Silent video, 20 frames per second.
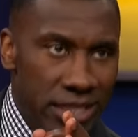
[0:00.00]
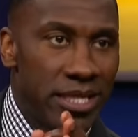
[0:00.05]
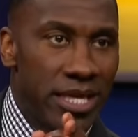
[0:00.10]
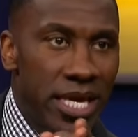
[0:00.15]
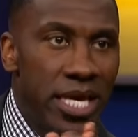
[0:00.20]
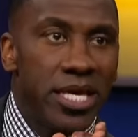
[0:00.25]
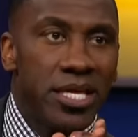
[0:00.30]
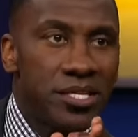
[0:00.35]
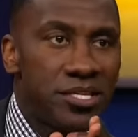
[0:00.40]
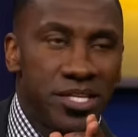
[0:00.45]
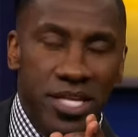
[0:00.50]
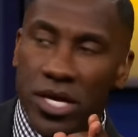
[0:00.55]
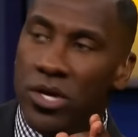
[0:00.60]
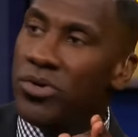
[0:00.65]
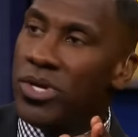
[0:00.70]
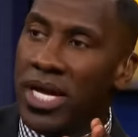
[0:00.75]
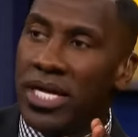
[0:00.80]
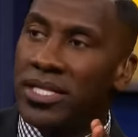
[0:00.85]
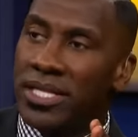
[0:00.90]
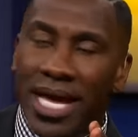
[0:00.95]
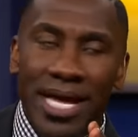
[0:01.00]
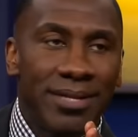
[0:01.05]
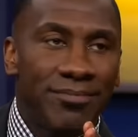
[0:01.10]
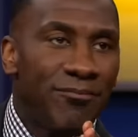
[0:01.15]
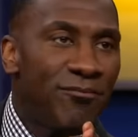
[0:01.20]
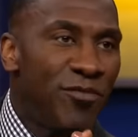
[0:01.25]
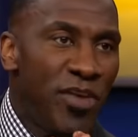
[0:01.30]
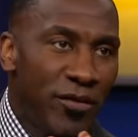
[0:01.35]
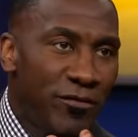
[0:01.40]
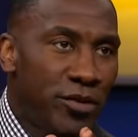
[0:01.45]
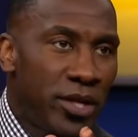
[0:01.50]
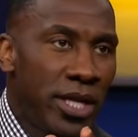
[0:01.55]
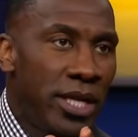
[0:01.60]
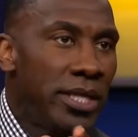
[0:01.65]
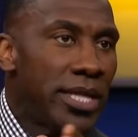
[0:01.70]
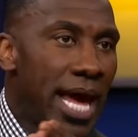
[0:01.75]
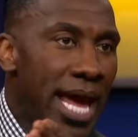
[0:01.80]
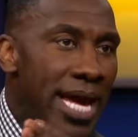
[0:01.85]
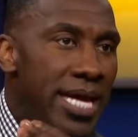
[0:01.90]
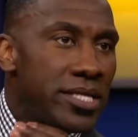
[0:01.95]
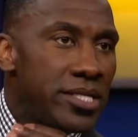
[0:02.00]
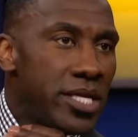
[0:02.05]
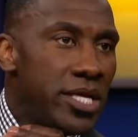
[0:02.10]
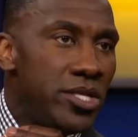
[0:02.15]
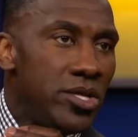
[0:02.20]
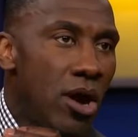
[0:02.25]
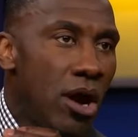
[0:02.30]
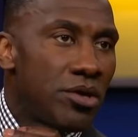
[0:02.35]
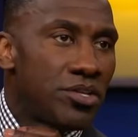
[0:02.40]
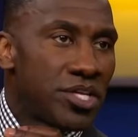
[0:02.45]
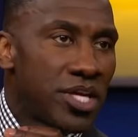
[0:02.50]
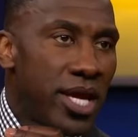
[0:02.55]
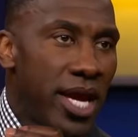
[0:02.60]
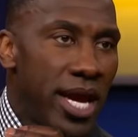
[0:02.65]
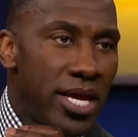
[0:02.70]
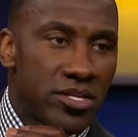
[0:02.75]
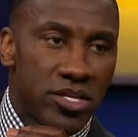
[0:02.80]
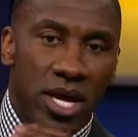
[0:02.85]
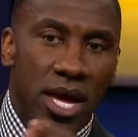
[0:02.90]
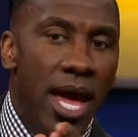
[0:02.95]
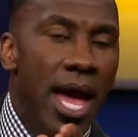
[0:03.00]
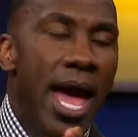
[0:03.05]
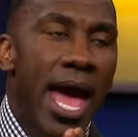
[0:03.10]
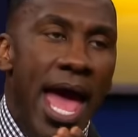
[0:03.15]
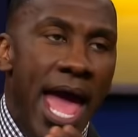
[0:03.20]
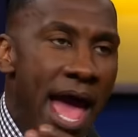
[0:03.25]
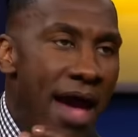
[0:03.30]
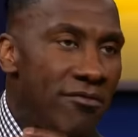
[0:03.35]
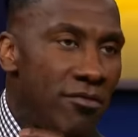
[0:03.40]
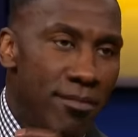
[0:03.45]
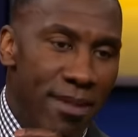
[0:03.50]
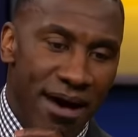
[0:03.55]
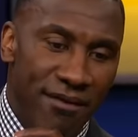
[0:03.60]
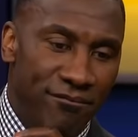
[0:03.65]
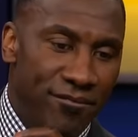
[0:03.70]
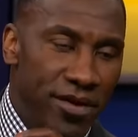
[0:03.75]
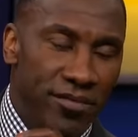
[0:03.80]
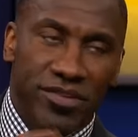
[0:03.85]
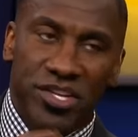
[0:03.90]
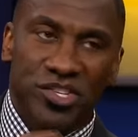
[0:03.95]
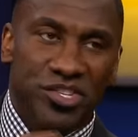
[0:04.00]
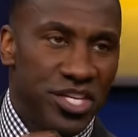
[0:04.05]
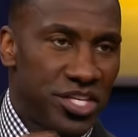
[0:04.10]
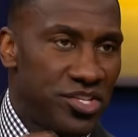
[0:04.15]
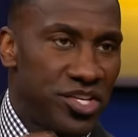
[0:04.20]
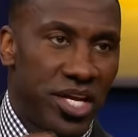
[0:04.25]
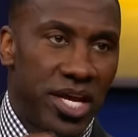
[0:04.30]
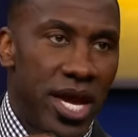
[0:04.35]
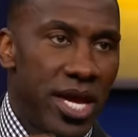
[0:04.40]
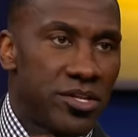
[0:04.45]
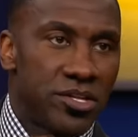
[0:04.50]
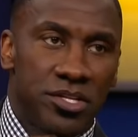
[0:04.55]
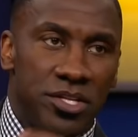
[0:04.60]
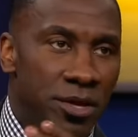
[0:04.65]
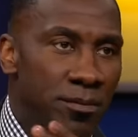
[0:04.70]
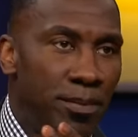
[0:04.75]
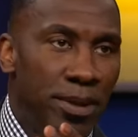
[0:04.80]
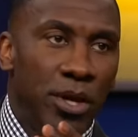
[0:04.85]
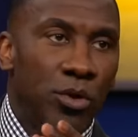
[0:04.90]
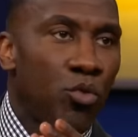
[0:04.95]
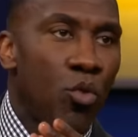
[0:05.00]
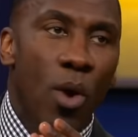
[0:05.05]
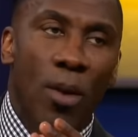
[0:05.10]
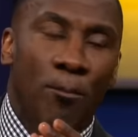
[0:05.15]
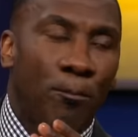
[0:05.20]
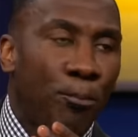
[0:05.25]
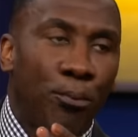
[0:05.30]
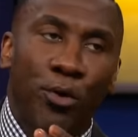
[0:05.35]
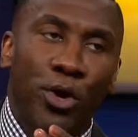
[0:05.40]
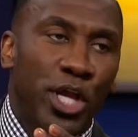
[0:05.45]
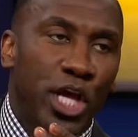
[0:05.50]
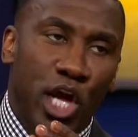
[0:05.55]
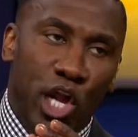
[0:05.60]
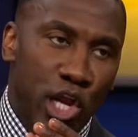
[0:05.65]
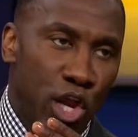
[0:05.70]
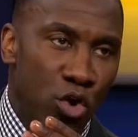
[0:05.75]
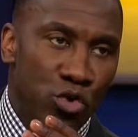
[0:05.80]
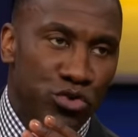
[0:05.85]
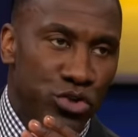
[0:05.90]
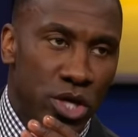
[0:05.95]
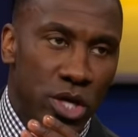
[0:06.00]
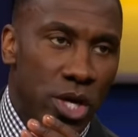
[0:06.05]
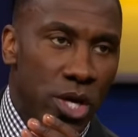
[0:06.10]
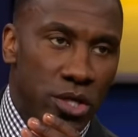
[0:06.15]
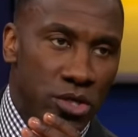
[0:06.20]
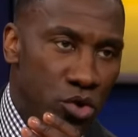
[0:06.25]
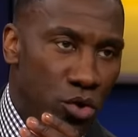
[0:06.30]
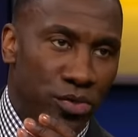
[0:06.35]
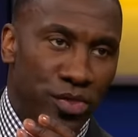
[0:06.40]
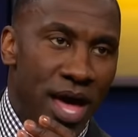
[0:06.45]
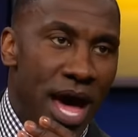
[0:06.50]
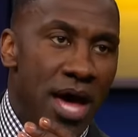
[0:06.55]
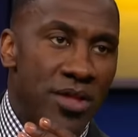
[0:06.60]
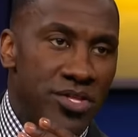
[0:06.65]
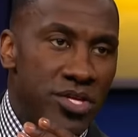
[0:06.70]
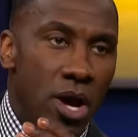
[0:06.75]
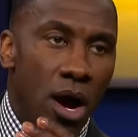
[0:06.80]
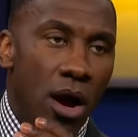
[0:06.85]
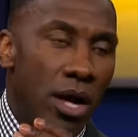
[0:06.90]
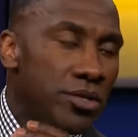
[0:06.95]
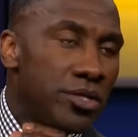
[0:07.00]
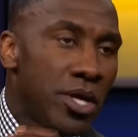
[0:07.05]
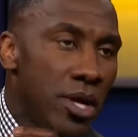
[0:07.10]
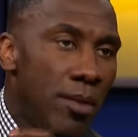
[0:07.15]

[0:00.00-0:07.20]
he can still get that 15 to 18 yards a catch, have about 50, 60 catches, and be r- pretty close to 1,000 yards.